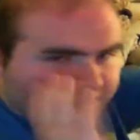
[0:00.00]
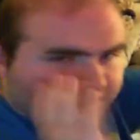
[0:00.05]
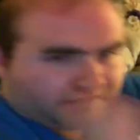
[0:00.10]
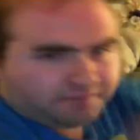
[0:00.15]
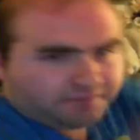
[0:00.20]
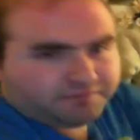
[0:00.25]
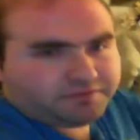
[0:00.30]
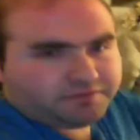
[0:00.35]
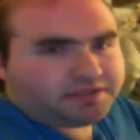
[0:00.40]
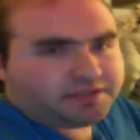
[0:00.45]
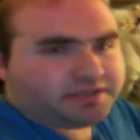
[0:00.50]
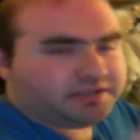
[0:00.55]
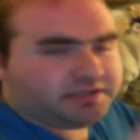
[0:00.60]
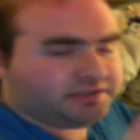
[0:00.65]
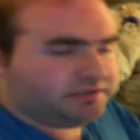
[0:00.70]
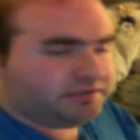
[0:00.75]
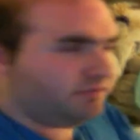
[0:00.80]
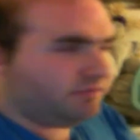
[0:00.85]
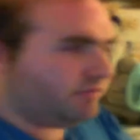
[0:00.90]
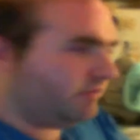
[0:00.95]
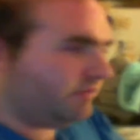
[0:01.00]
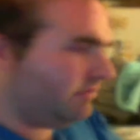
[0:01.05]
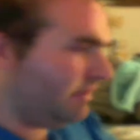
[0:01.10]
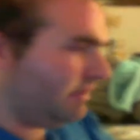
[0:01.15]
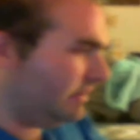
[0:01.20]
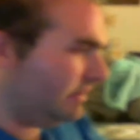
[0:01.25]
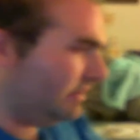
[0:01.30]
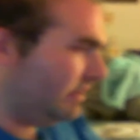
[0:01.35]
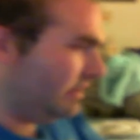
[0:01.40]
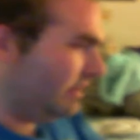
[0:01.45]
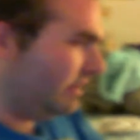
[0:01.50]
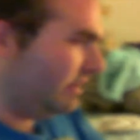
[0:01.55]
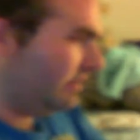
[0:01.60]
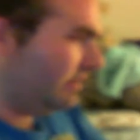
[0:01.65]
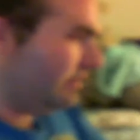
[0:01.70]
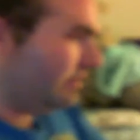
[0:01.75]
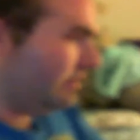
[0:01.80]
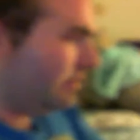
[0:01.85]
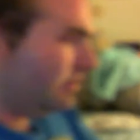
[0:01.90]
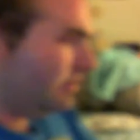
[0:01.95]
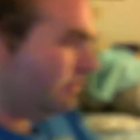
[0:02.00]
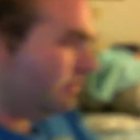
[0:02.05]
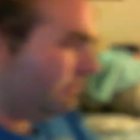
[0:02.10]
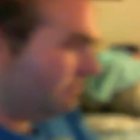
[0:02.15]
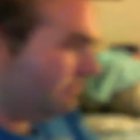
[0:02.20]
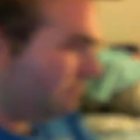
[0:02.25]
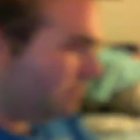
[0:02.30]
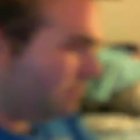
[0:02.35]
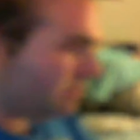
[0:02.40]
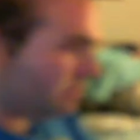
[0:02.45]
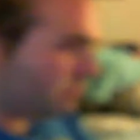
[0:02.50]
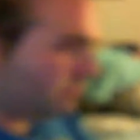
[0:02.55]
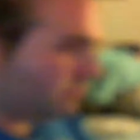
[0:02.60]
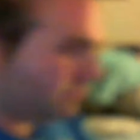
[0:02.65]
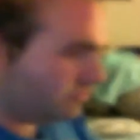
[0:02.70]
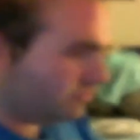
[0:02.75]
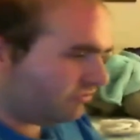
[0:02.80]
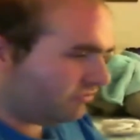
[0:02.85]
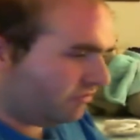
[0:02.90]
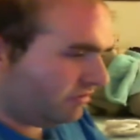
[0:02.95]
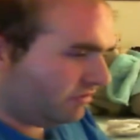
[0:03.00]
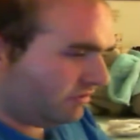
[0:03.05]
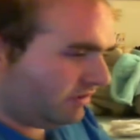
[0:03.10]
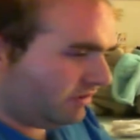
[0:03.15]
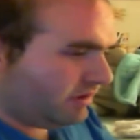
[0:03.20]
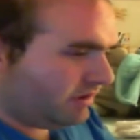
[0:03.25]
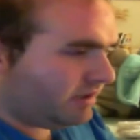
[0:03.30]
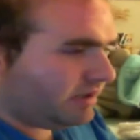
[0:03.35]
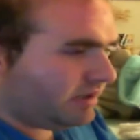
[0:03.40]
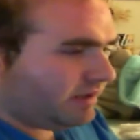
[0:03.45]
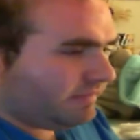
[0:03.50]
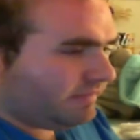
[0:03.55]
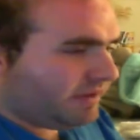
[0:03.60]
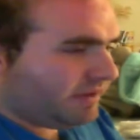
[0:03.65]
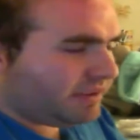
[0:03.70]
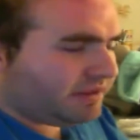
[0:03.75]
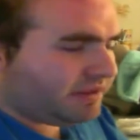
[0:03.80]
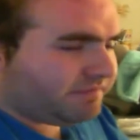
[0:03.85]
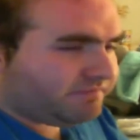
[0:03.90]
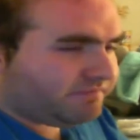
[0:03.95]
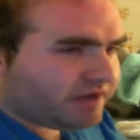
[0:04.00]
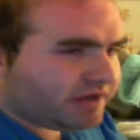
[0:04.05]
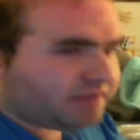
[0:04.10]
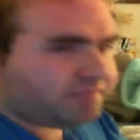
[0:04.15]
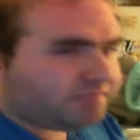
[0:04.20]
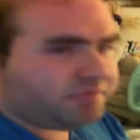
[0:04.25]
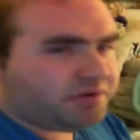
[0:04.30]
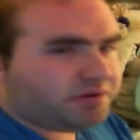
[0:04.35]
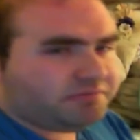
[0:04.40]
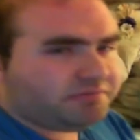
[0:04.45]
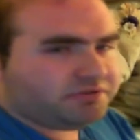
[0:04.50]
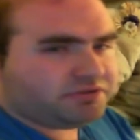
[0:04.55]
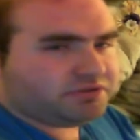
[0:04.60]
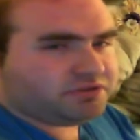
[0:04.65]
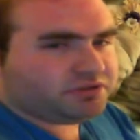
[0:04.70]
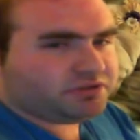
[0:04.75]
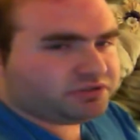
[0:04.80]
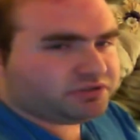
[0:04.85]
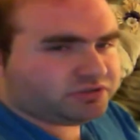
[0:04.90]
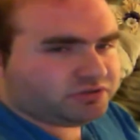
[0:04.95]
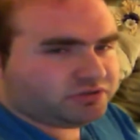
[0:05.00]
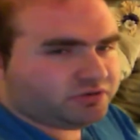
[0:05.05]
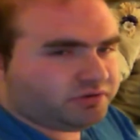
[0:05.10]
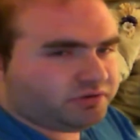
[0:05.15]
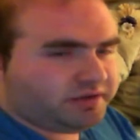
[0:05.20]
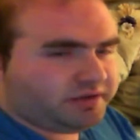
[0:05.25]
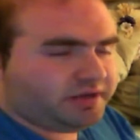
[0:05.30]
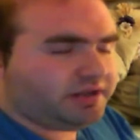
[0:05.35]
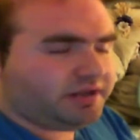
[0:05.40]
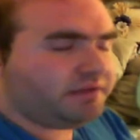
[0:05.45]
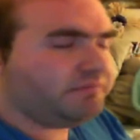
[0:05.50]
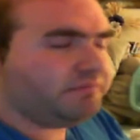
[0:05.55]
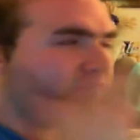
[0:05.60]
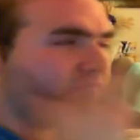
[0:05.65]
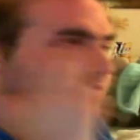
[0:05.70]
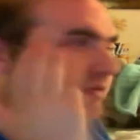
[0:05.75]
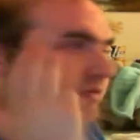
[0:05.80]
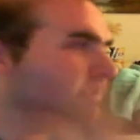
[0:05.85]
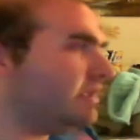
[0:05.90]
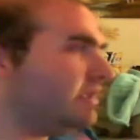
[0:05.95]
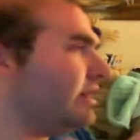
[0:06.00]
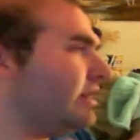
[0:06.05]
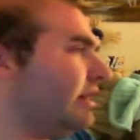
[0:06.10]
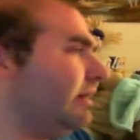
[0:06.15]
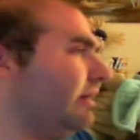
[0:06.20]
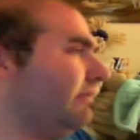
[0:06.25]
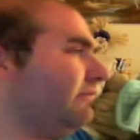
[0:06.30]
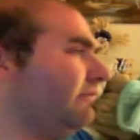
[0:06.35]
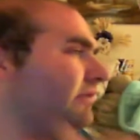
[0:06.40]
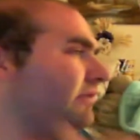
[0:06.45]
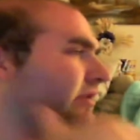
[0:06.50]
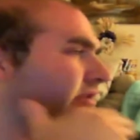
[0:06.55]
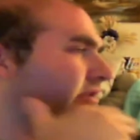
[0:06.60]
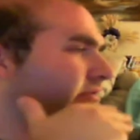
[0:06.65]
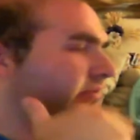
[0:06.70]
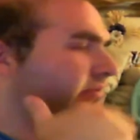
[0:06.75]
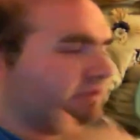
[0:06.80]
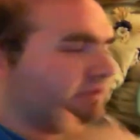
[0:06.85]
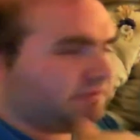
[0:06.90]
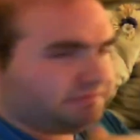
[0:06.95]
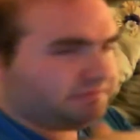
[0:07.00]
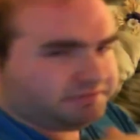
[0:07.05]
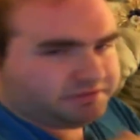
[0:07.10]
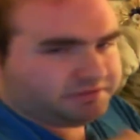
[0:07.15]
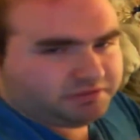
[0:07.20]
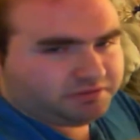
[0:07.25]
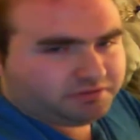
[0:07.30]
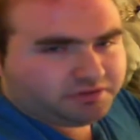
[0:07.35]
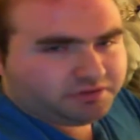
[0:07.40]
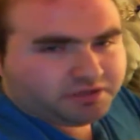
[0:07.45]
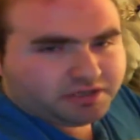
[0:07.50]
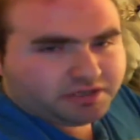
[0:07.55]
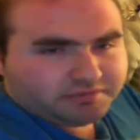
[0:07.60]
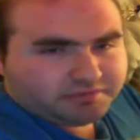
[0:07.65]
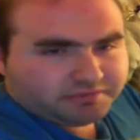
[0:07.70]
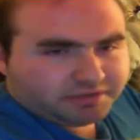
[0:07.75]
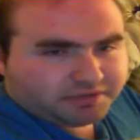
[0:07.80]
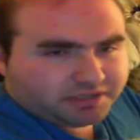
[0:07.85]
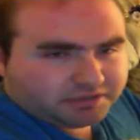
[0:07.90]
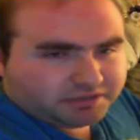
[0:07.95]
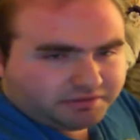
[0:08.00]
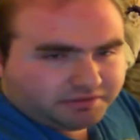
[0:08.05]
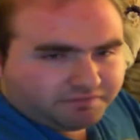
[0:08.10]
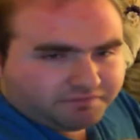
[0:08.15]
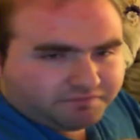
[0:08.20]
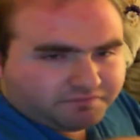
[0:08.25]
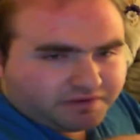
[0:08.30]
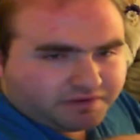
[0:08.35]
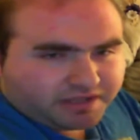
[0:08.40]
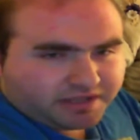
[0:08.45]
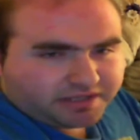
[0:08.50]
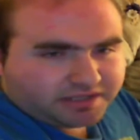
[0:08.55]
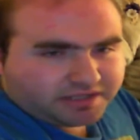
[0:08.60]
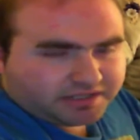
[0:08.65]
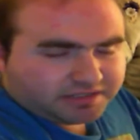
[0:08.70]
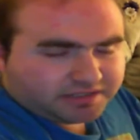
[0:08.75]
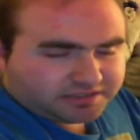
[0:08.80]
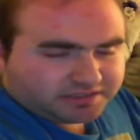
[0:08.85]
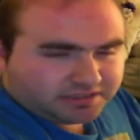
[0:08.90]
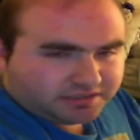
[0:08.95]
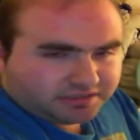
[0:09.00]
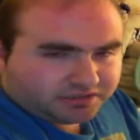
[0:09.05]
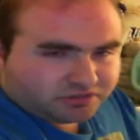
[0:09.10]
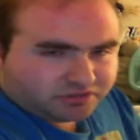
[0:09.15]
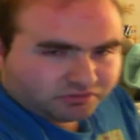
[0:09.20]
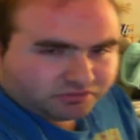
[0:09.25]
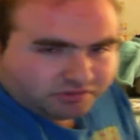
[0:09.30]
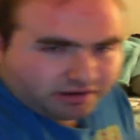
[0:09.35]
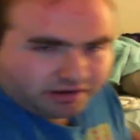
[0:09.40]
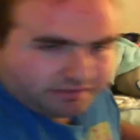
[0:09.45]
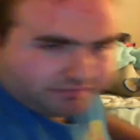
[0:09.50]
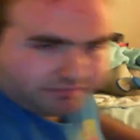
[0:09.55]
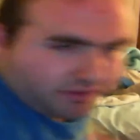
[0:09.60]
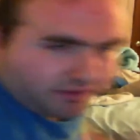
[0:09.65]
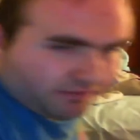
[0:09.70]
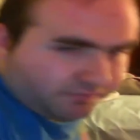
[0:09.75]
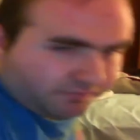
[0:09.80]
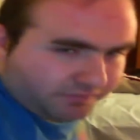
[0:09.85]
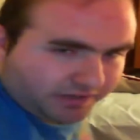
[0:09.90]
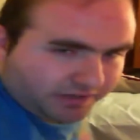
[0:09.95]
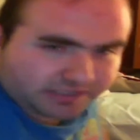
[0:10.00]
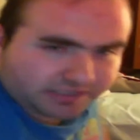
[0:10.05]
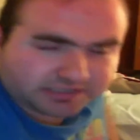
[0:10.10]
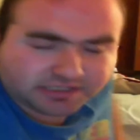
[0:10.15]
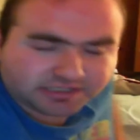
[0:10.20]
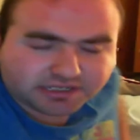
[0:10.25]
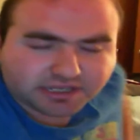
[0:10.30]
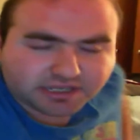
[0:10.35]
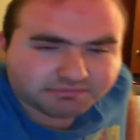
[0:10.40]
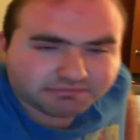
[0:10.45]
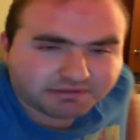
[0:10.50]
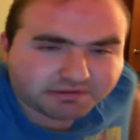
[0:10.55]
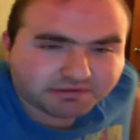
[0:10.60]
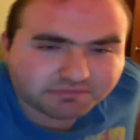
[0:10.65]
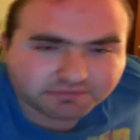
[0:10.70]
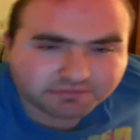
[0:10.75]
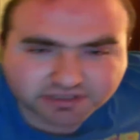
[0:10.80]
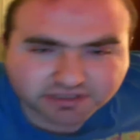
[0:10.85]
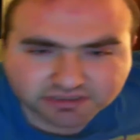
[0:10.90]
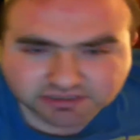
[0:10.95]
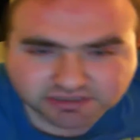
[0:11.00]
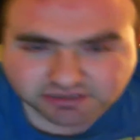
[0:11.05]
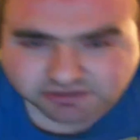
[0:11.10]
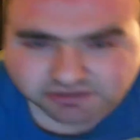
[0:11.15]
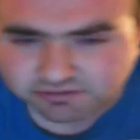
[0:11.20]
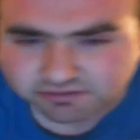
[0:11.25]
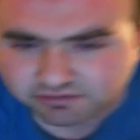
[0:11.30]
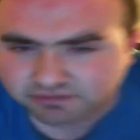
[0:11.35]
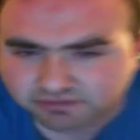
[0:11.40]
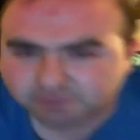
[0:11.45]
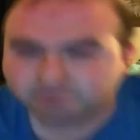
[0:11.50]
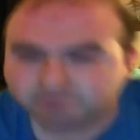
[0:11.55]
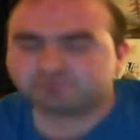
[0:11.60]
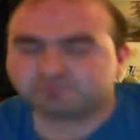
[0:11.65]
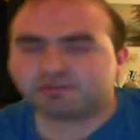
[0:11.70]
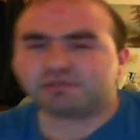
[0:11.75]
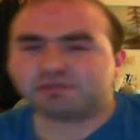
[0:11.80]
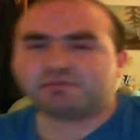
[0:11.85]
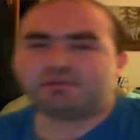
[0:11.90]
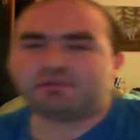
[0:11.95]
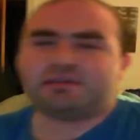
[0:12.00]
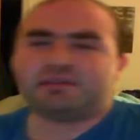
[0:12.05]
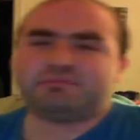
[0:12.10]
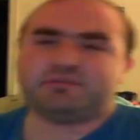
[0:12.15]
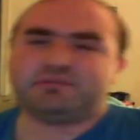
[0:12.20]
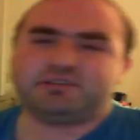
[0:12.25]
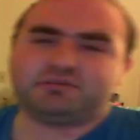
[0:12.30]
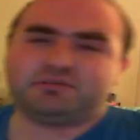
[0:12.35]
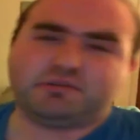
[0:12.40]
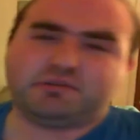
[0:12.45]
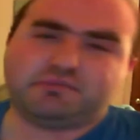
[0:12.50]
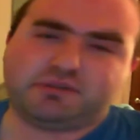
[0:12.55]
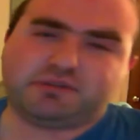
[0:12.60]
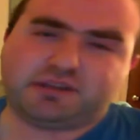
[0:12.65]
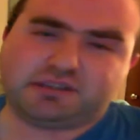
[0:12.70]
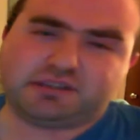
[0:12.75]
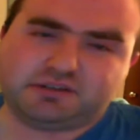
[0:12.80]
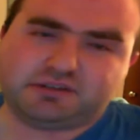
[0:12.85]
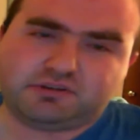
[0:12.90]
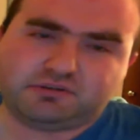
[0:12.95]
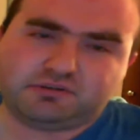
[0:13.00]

Definitely Izuku has gotten much more stronger, and the fight pretty much just started, and I'm really hyped for next week's episode because we finally get to see the two rivalries fight, and maybe we'll get to maybe in between we'll get to